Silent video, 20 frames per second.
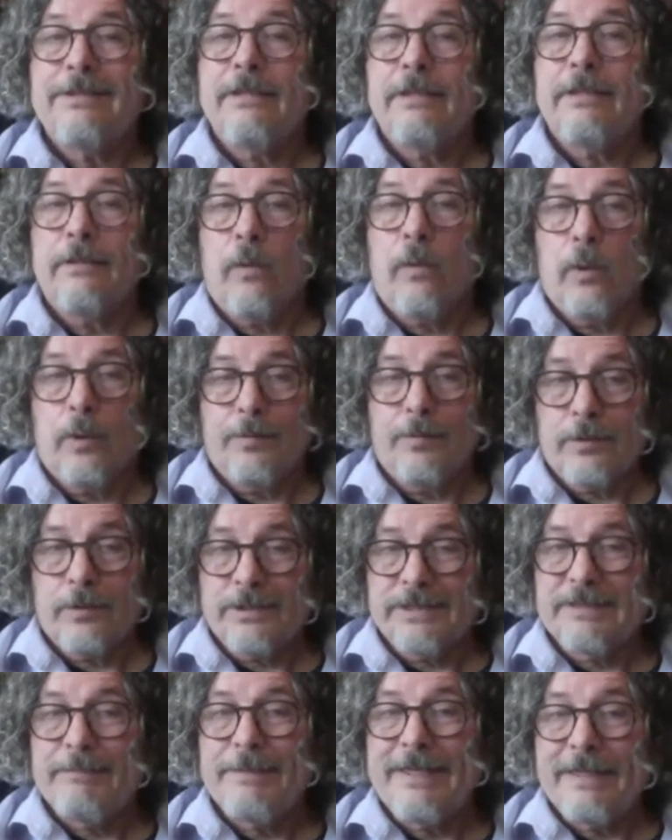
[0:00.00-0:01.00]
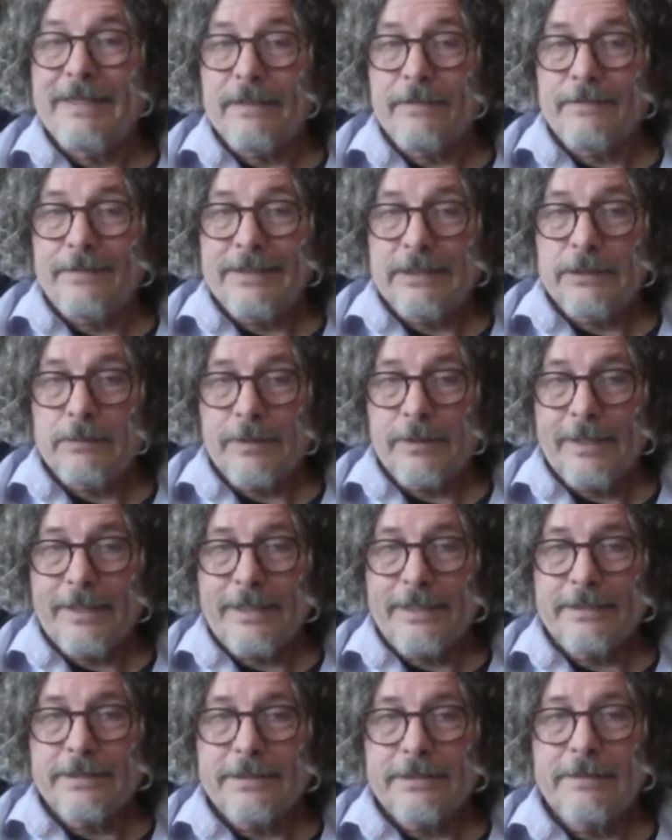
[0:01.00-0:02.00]
the orbital speed of these
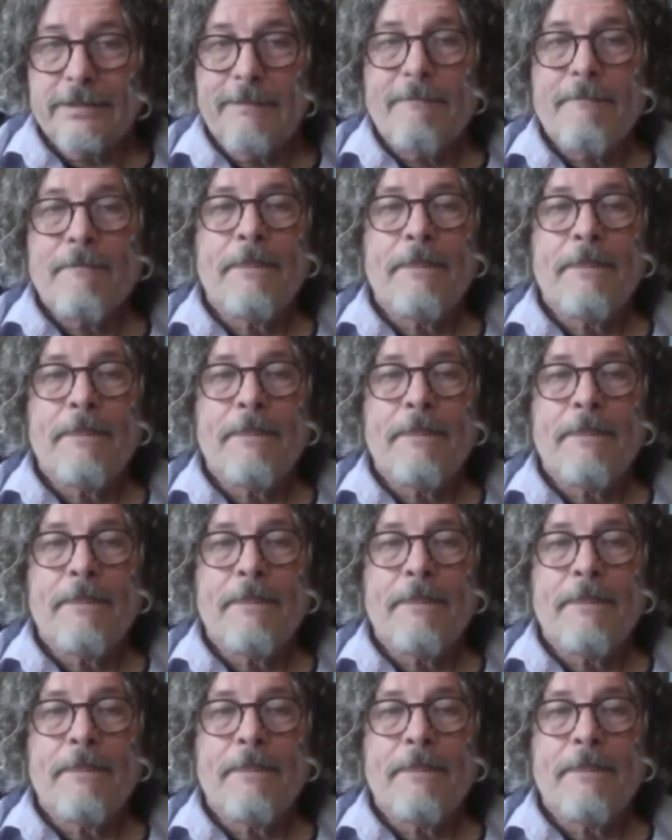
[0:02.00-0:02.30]
planets,